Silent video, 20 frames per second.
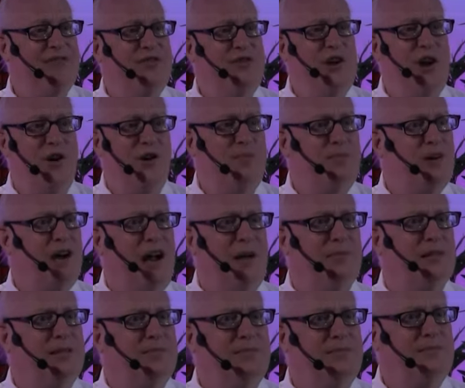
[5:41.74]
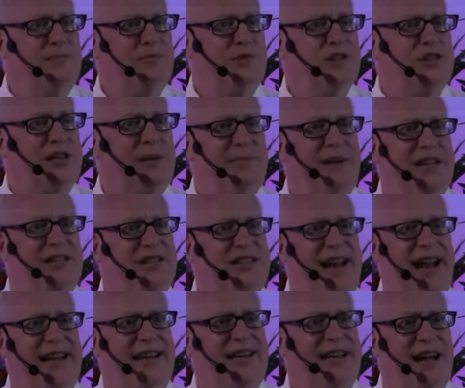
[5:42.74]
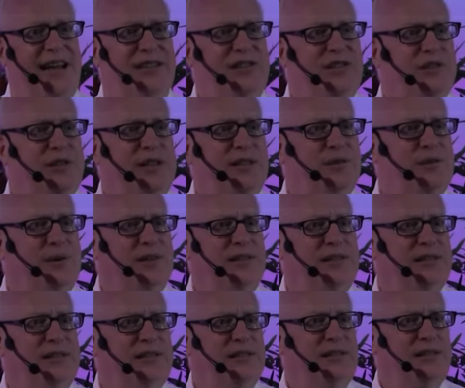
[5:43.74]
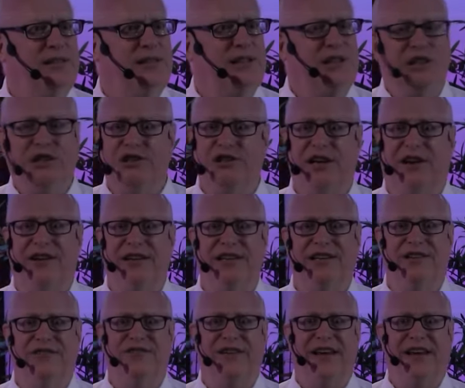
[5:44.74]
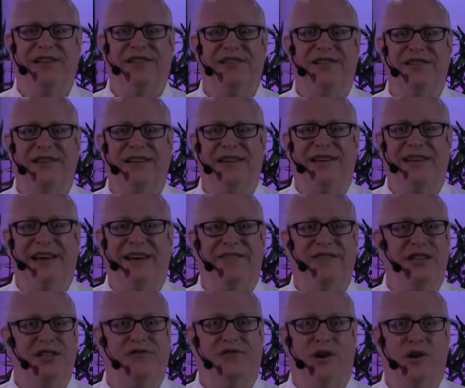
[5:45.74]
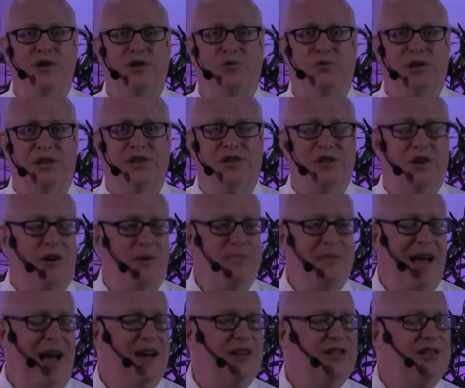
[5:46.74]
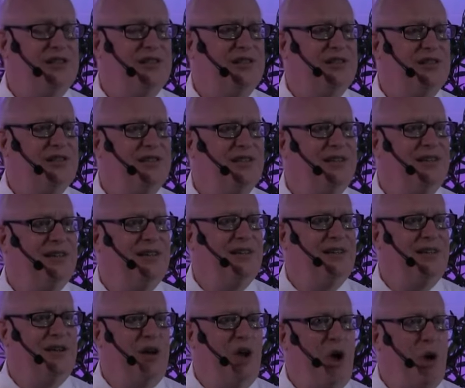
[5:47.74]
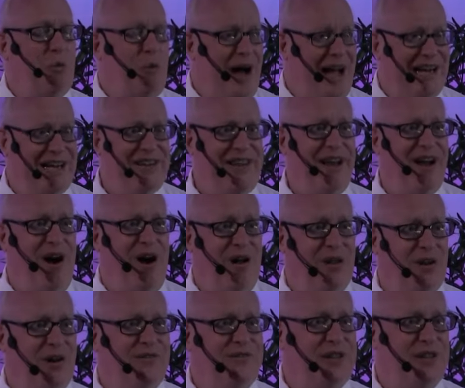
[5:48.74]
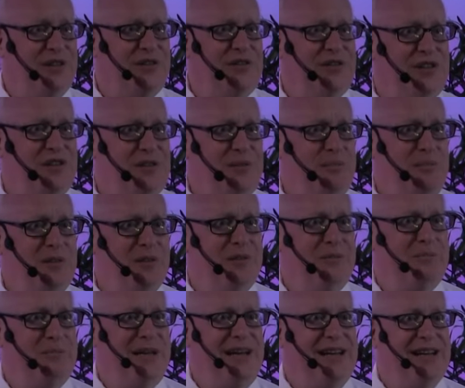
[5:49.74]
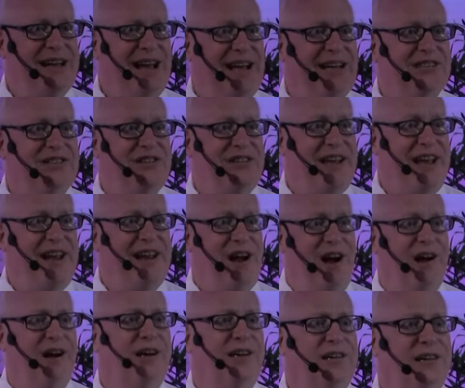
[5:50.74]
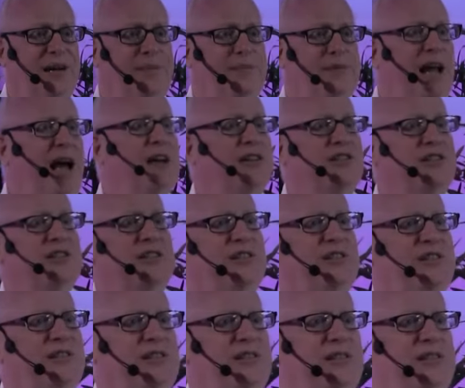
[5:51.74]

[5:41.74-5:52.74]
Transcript: no problem with somebody standing on a street corner sharing their faith if these folks weren't so obnoxious. Why are they all over YouTube? Because they are obnoxious